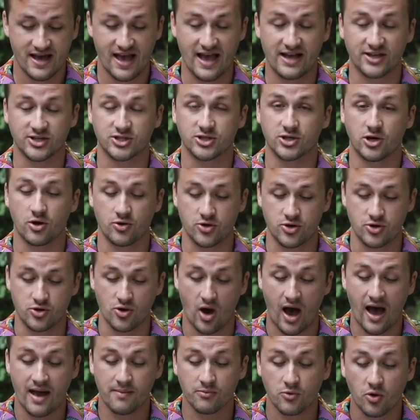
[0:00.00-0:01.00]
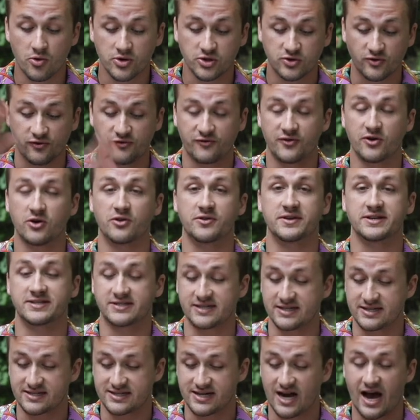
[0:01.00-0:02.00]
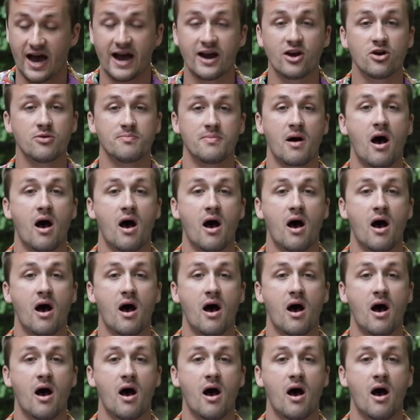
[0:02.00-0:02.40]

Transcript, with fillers: And so I'm going to fill this entire